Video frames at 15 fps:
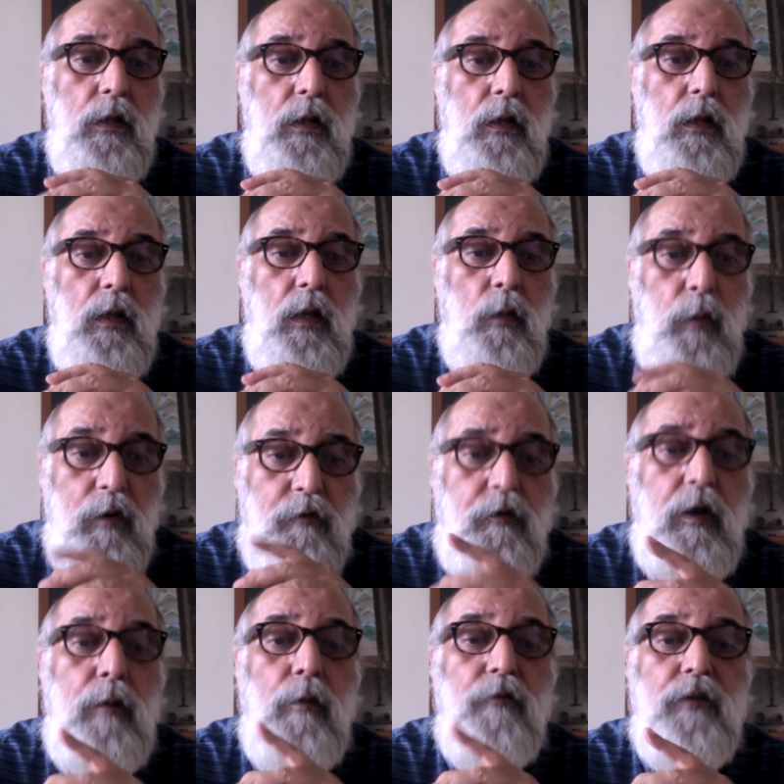We dream
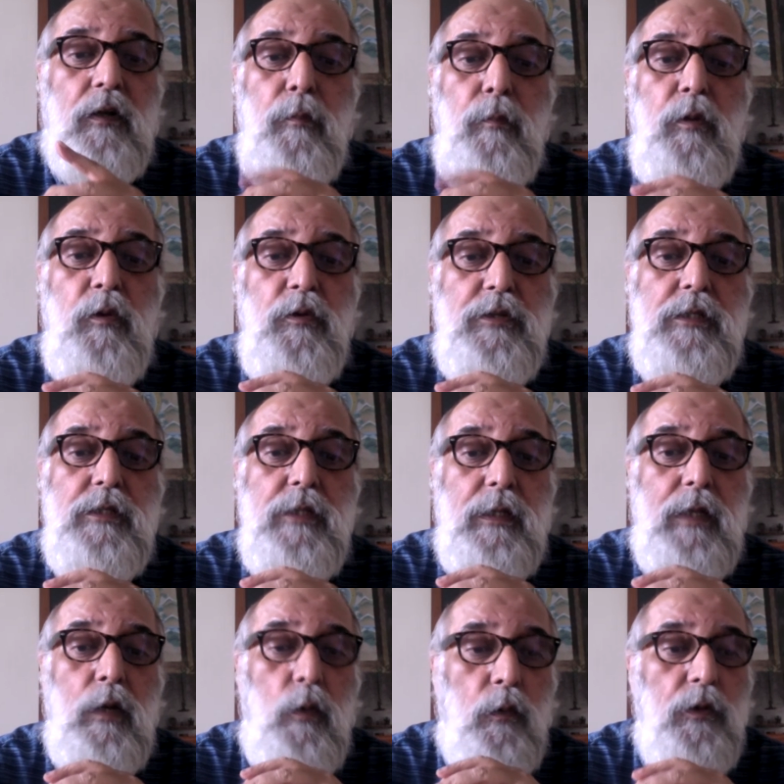of the community
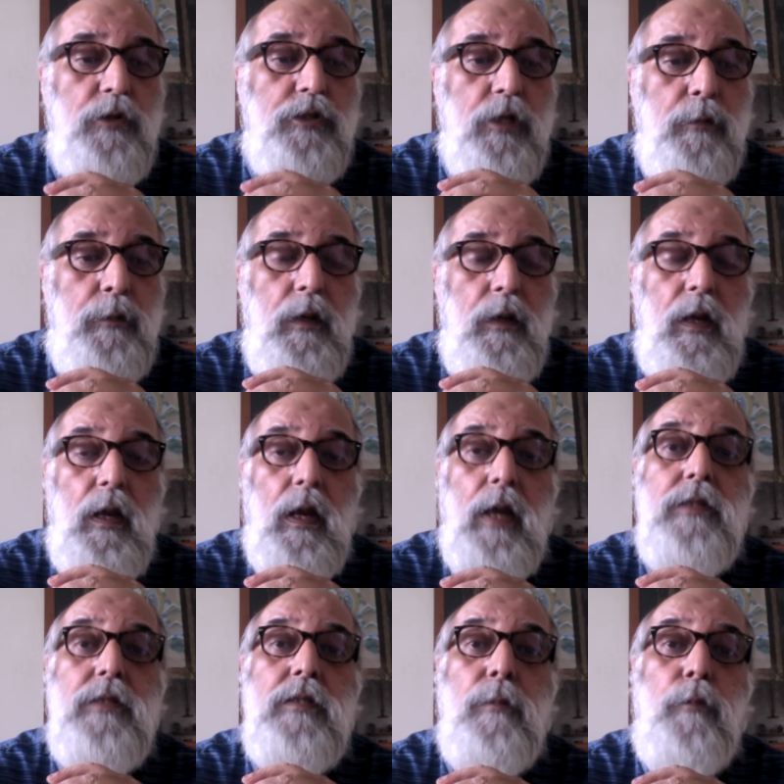taking ownership and
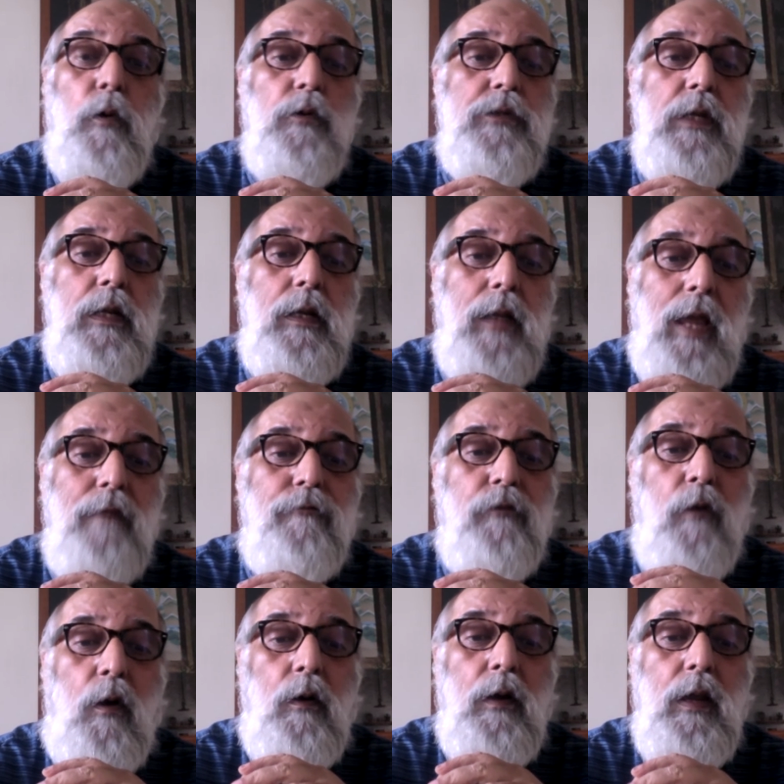supporting
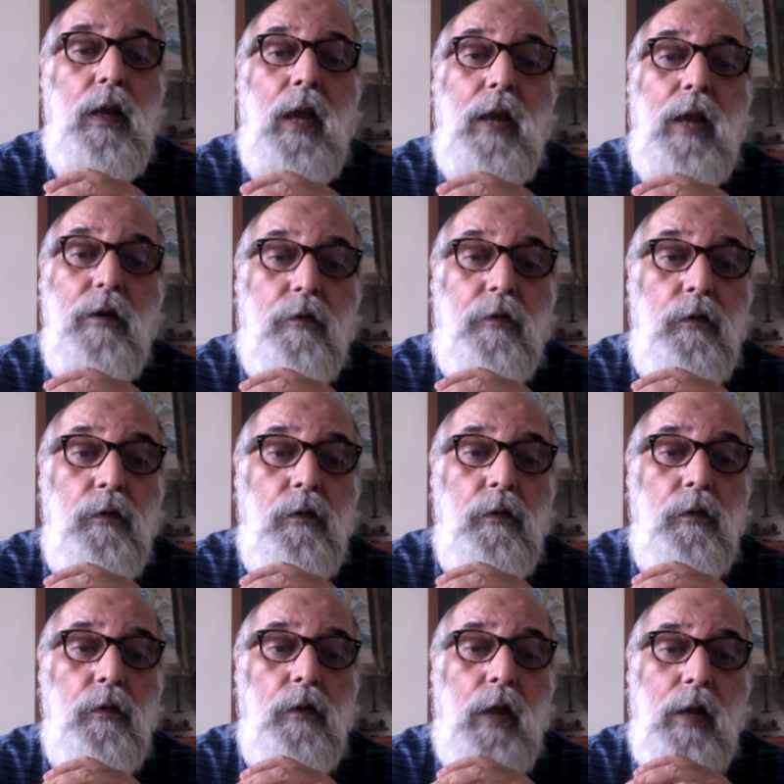lifelong
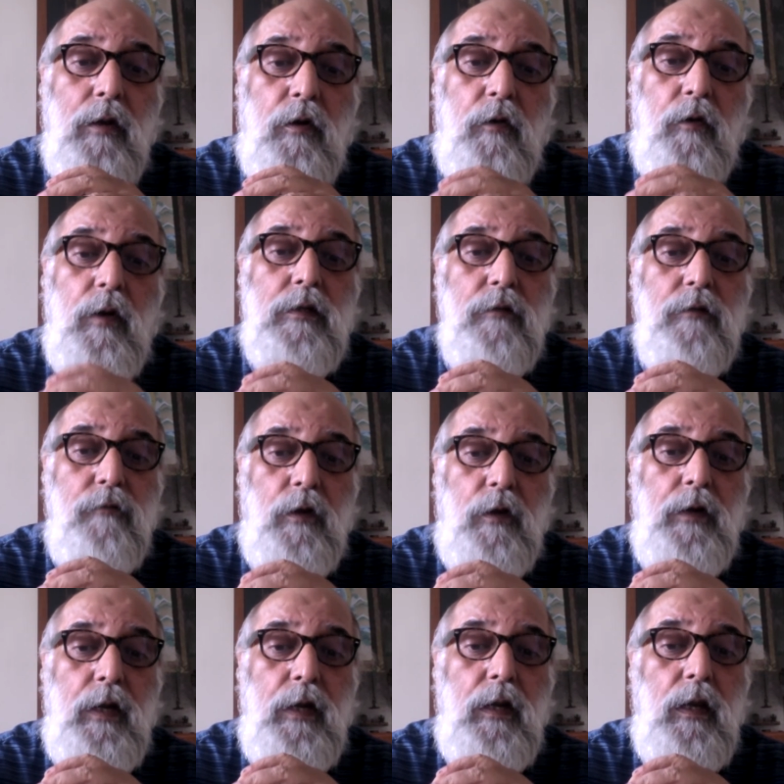and creative
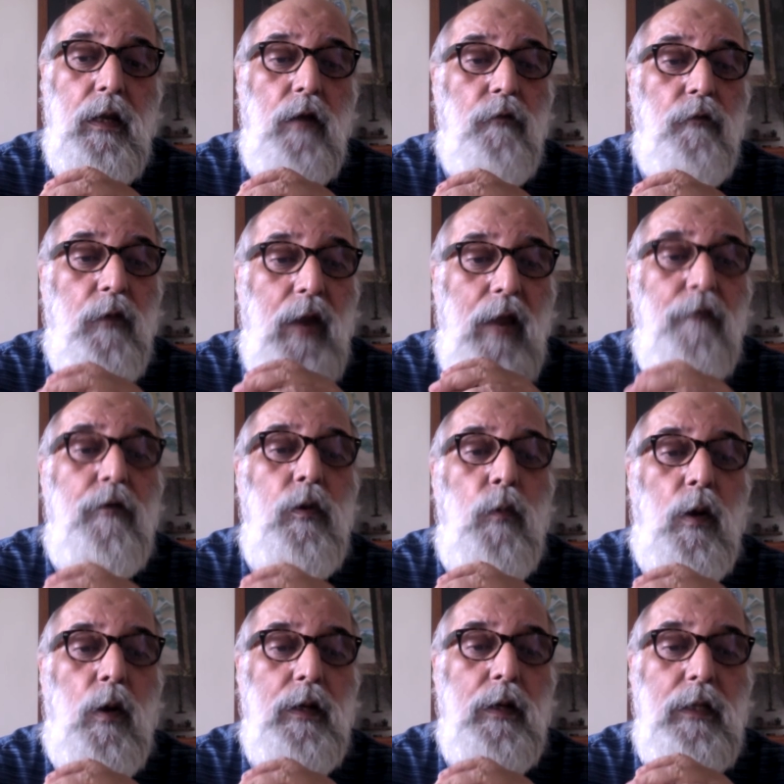learning for
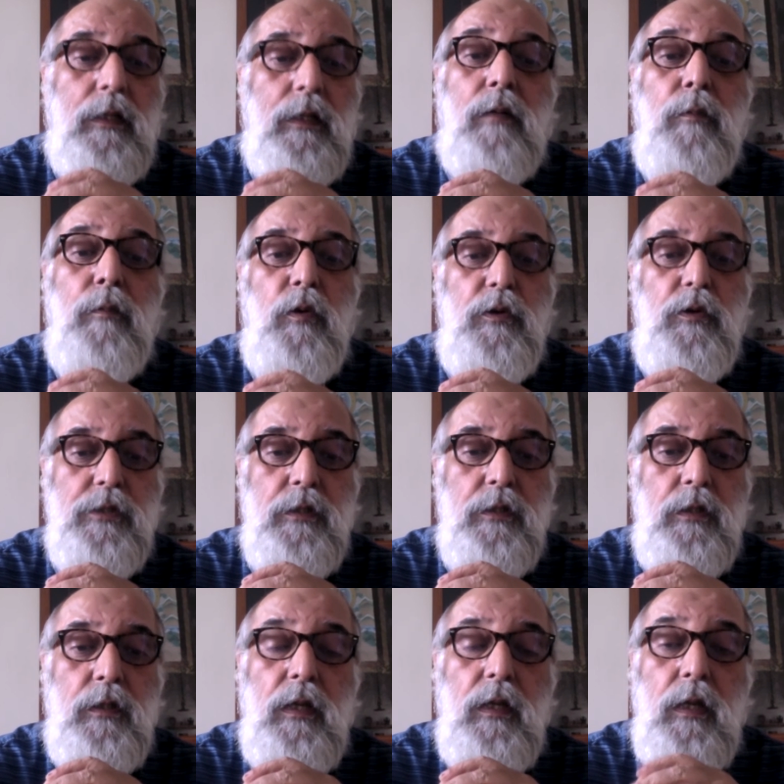everyone in the community,
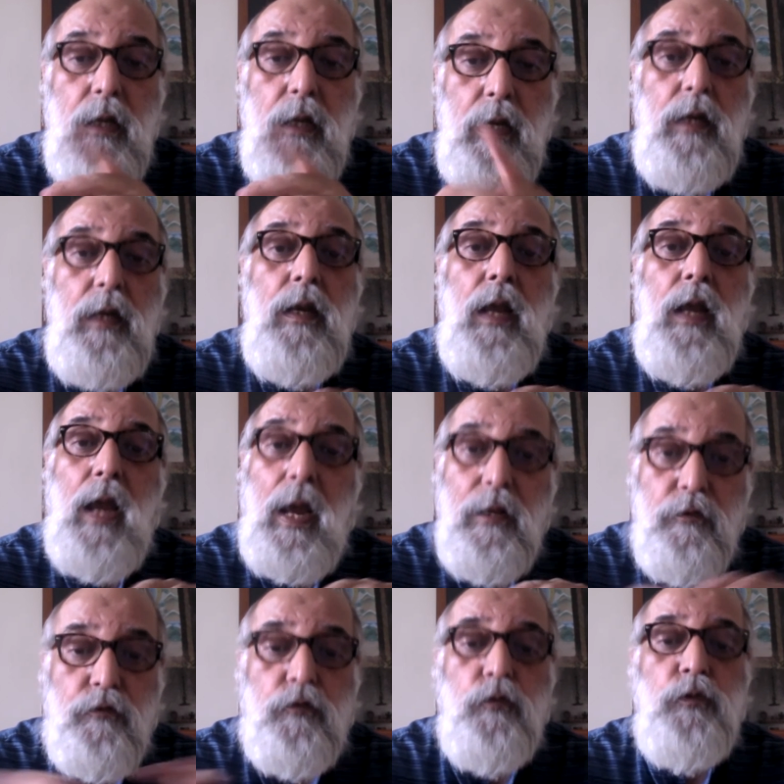in and
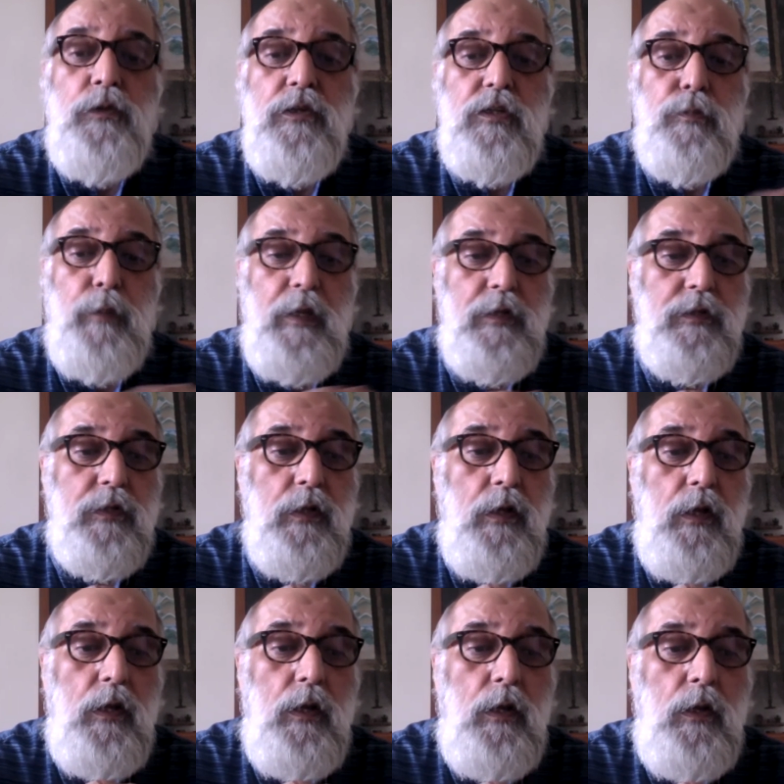through this space,
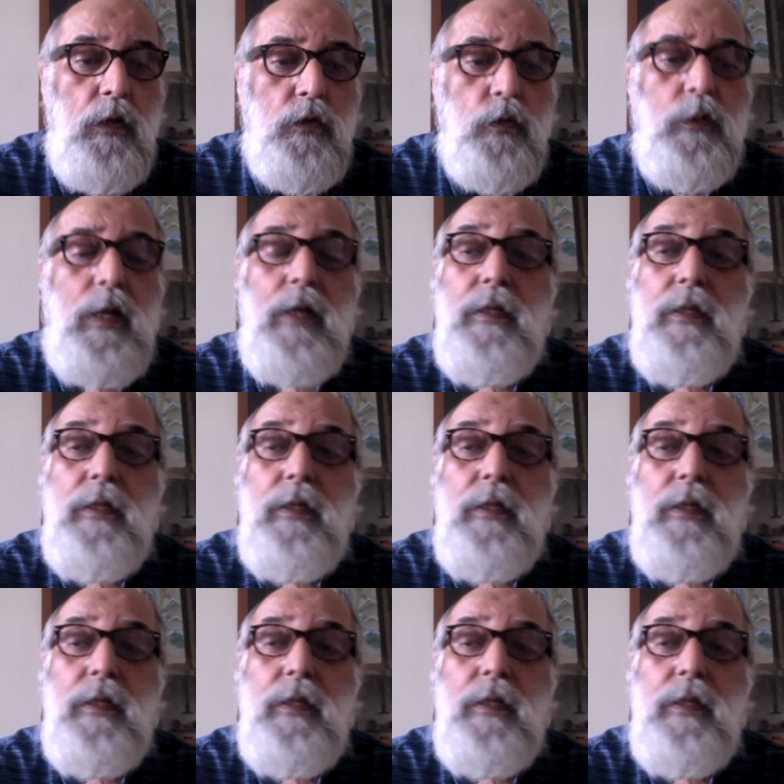so that they are